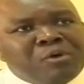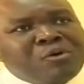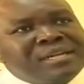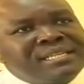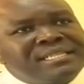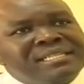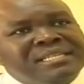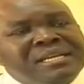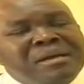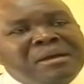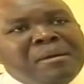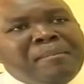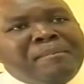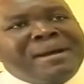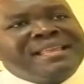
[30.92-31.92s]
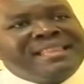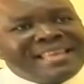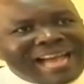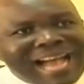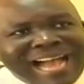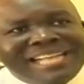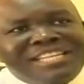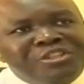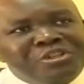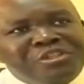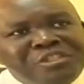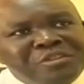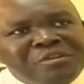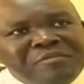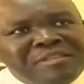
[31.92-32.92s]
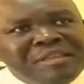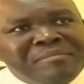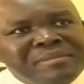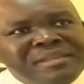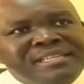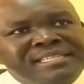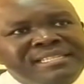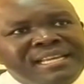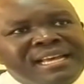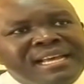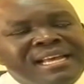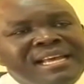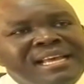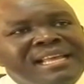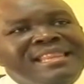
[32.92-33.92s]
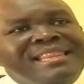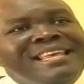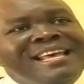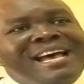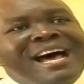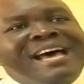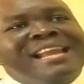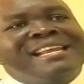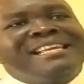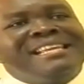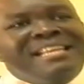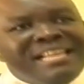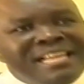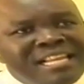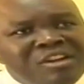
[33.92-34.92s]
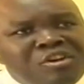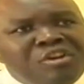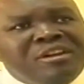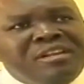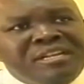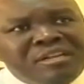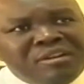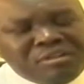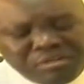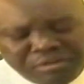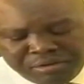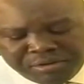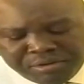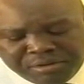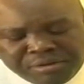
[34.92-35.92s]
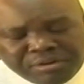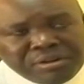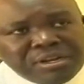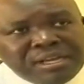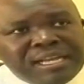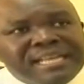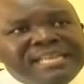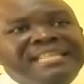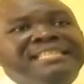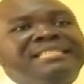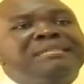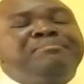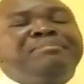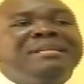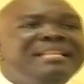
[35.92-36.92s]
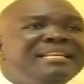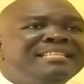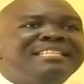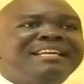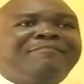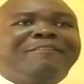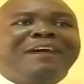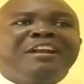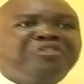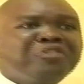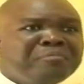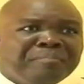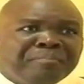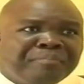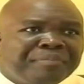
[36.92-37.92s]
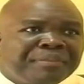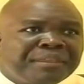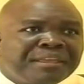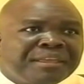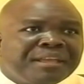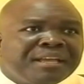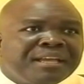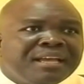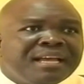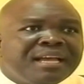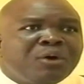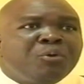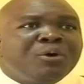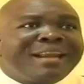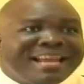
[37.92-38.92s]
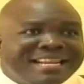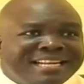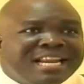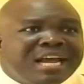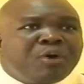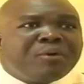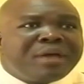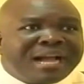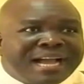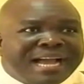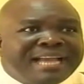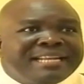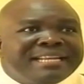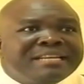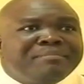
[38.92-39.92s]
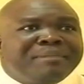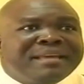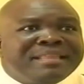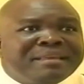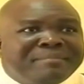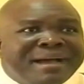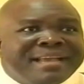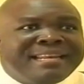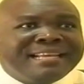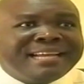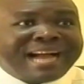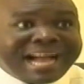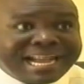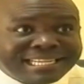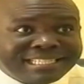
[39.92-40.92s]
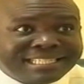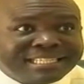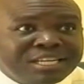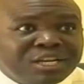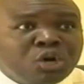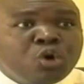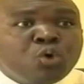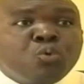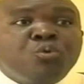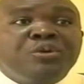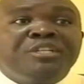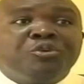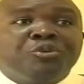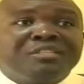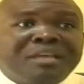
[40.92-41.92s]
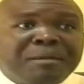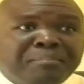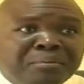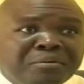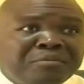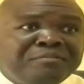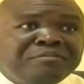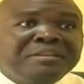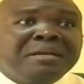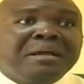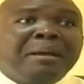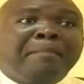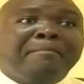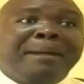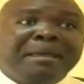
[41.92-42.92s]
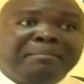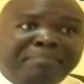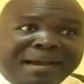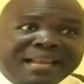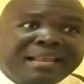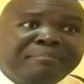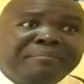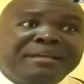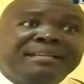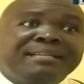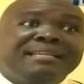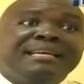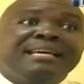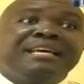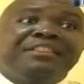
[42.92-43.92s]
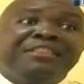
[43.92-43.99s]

backwards by the actions of the minister. They are illegal in law. His bill is a fandom. Right now we are guided by the Mining Act, which was approved by Parliament